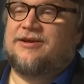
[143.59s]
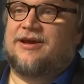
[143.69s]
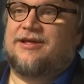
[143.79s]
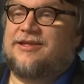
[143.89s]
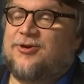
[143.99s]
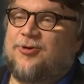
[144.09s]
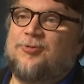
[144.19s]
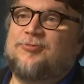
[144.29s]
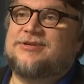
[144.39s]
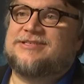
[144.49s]
And they
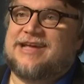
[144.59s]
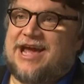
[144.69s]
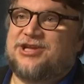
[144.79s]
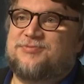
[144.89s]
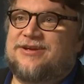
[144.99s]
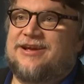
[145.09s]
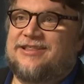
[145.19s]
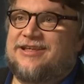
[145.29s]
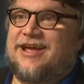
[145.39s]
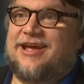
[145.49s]
always catch me
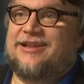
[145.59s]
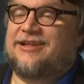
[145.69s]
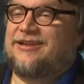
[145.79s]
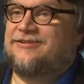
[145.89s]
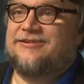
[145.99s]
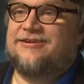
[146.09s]
at the end and